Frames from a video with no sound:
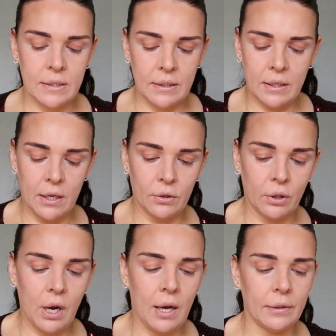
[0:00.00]
is again
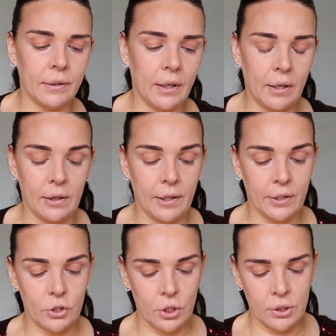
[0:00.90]
Holiday
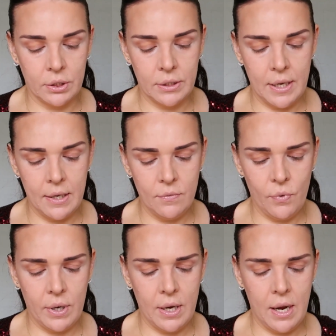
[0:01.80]
Collection. Then
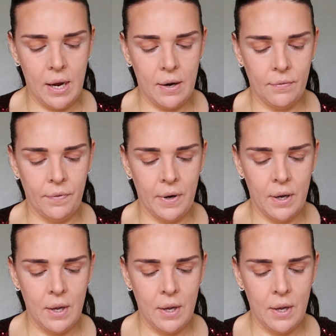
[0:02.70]
we have